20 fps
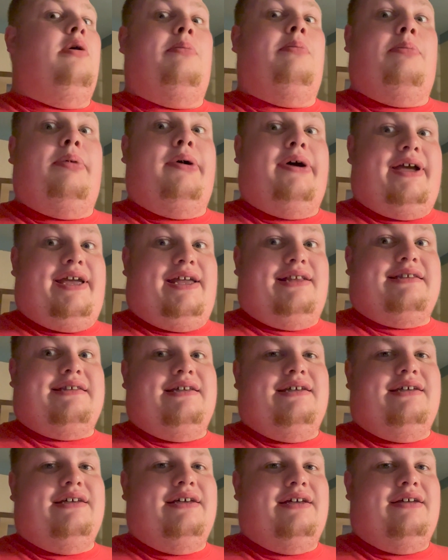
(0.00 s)
But
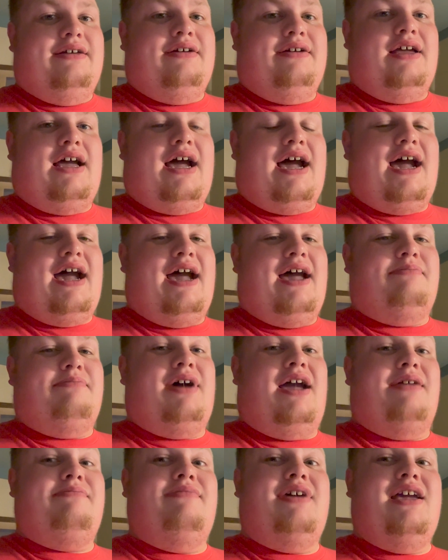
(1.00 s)

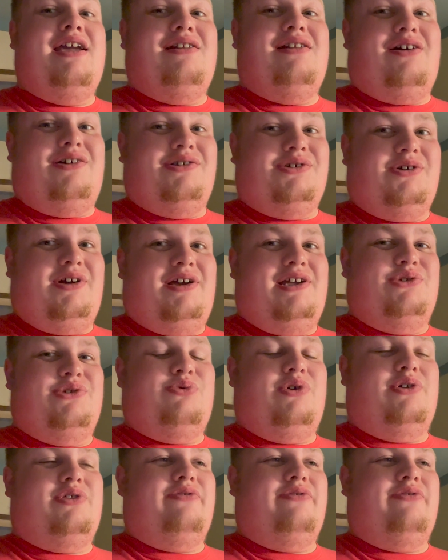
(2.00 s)
my main entree is where